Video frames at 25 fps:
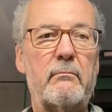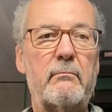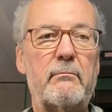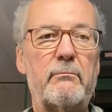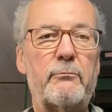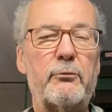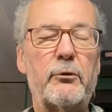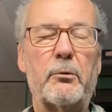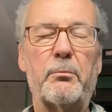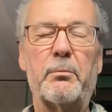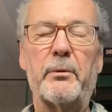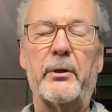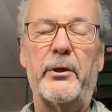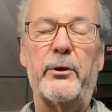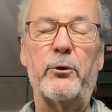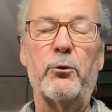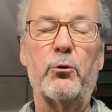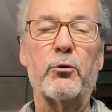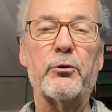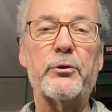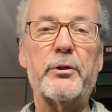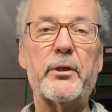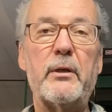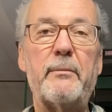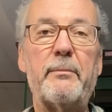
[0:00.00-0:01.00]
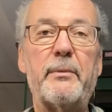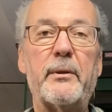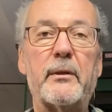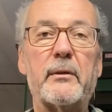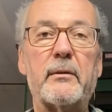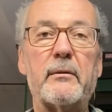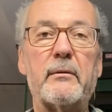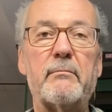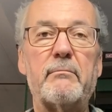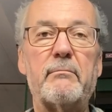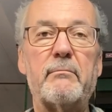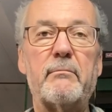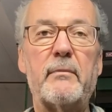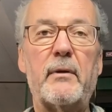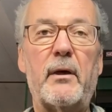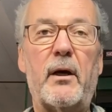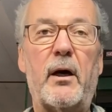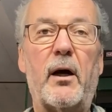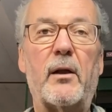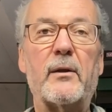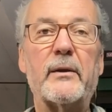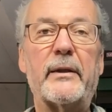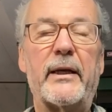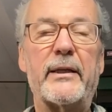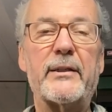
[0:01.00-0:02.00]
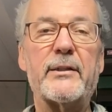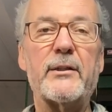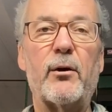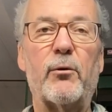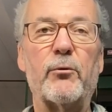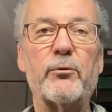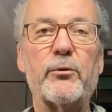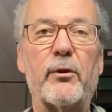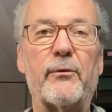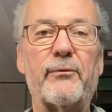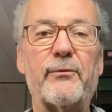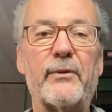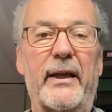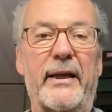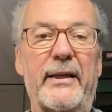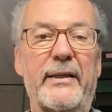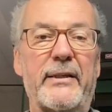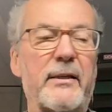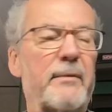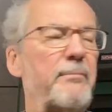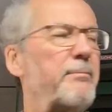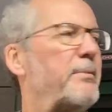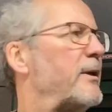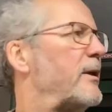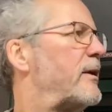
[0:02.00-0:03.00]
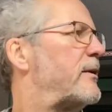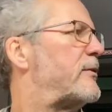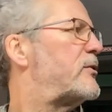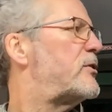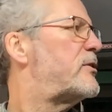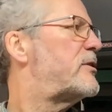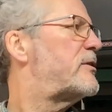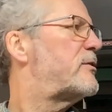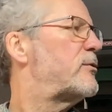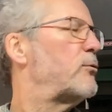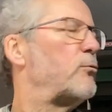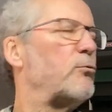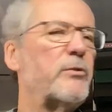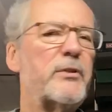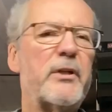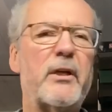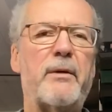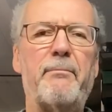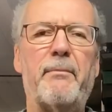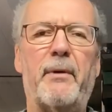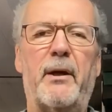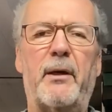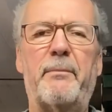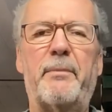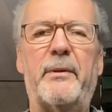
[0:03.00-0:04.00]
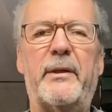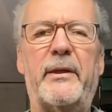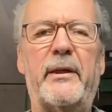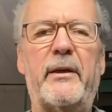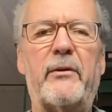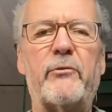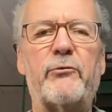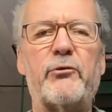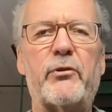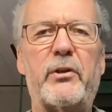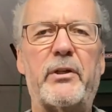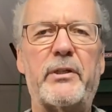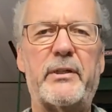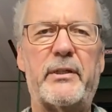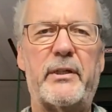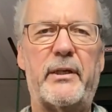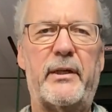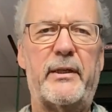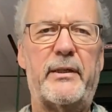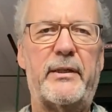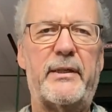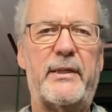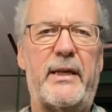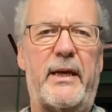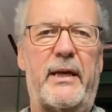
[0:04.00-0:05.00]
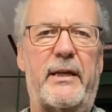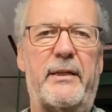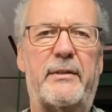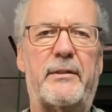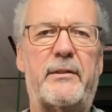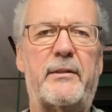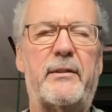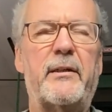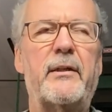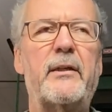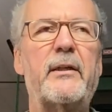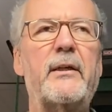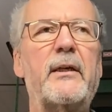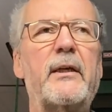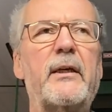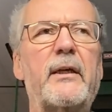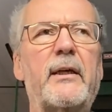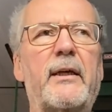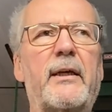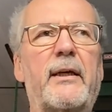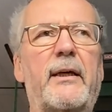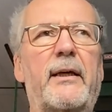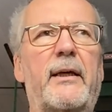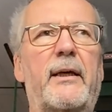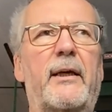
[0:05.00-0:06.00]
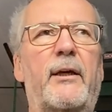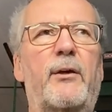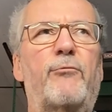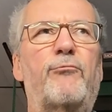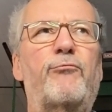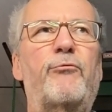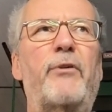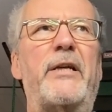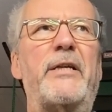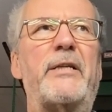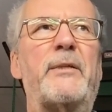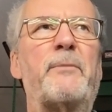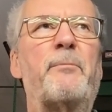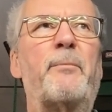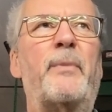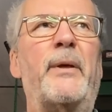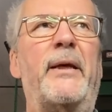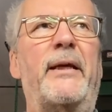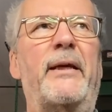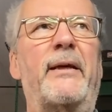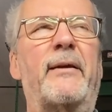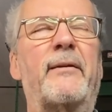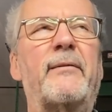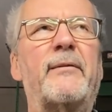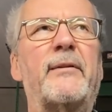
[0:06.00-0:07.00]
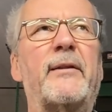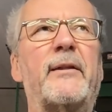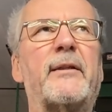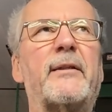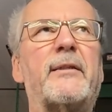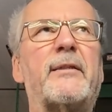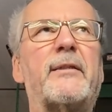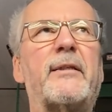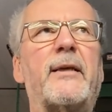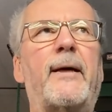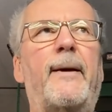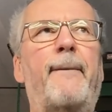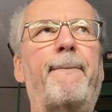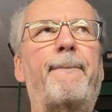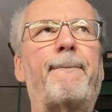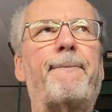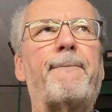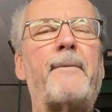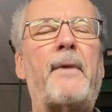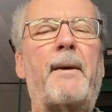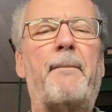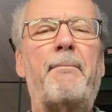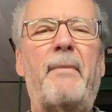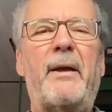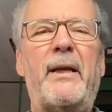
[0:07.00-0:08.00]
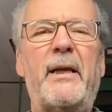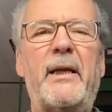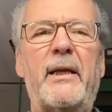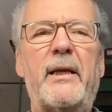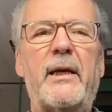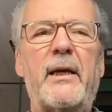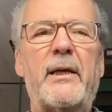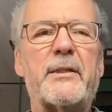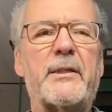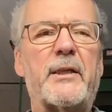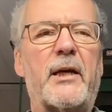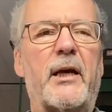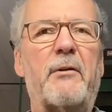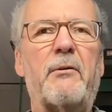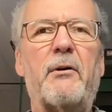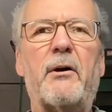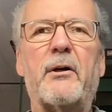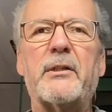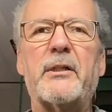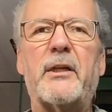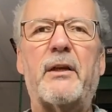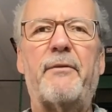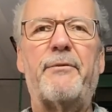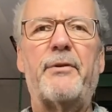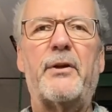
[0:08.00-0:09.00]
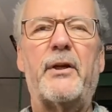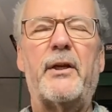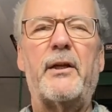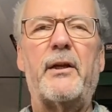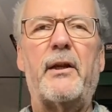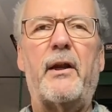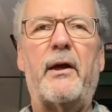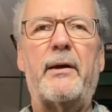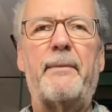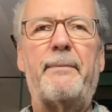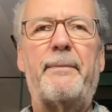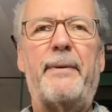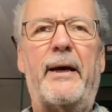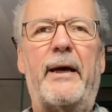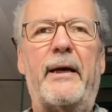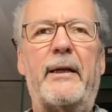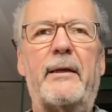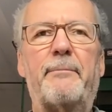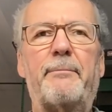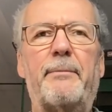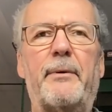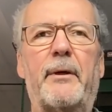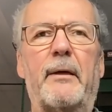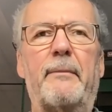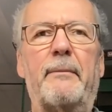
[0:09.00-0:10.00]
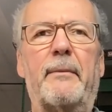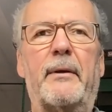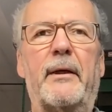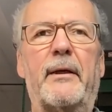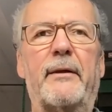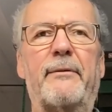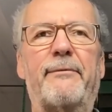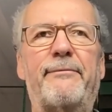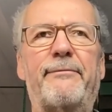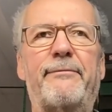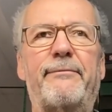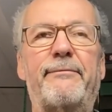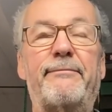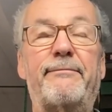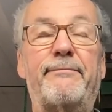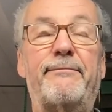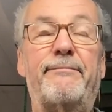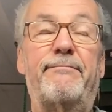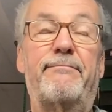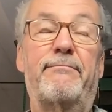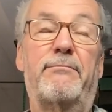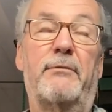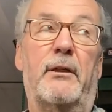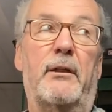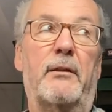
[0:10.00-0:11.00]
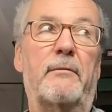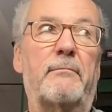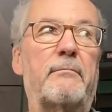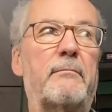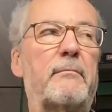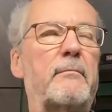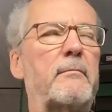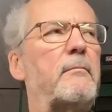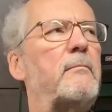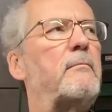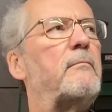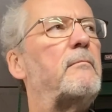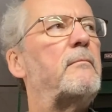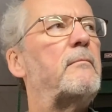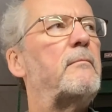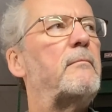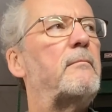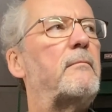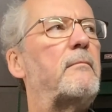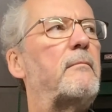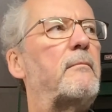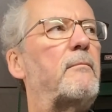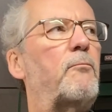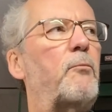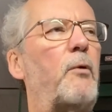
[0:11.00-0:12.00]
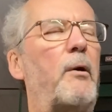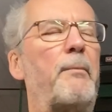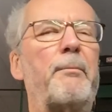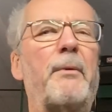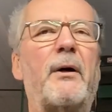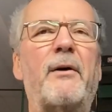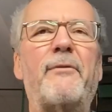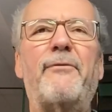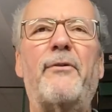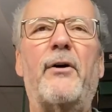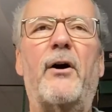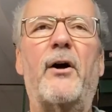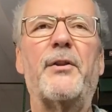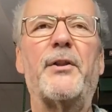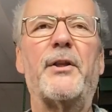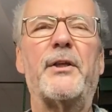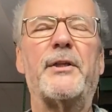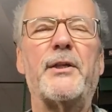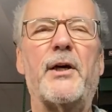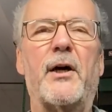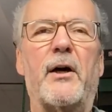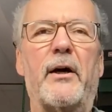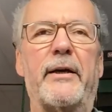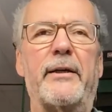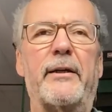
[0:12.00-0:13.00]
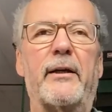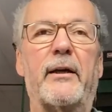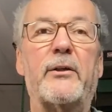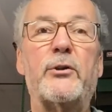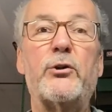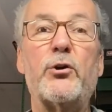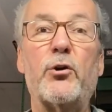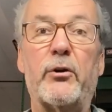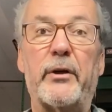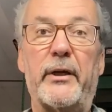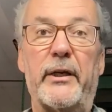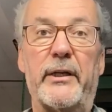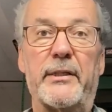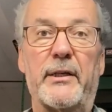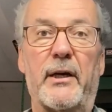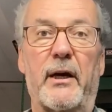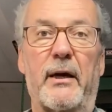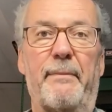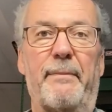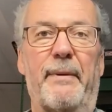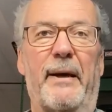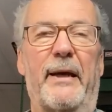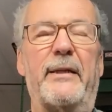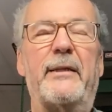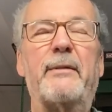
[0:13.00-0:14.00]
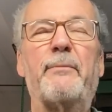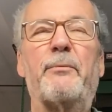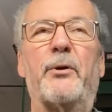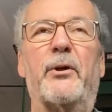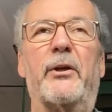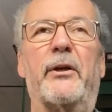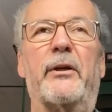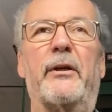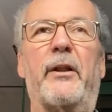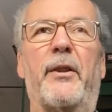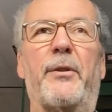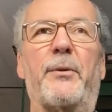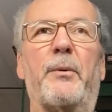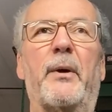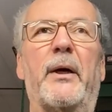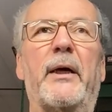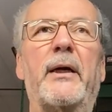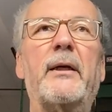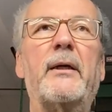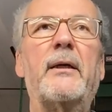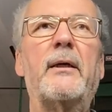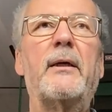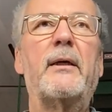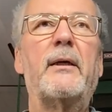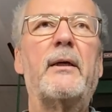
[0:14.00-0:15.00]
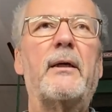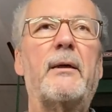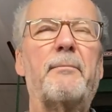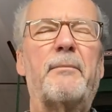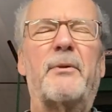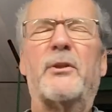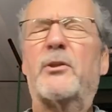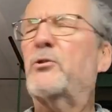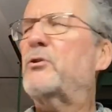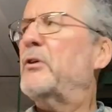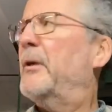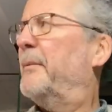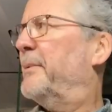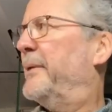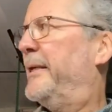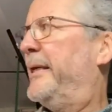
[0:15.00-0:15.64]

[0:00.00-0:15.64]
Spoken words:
probably naughty, but I'll get told off later. But I just thought it might be an interesting test. Reason being that many years ago I was given an iPad by my, when my father died, I took his iPad, to put it another way. But the trouble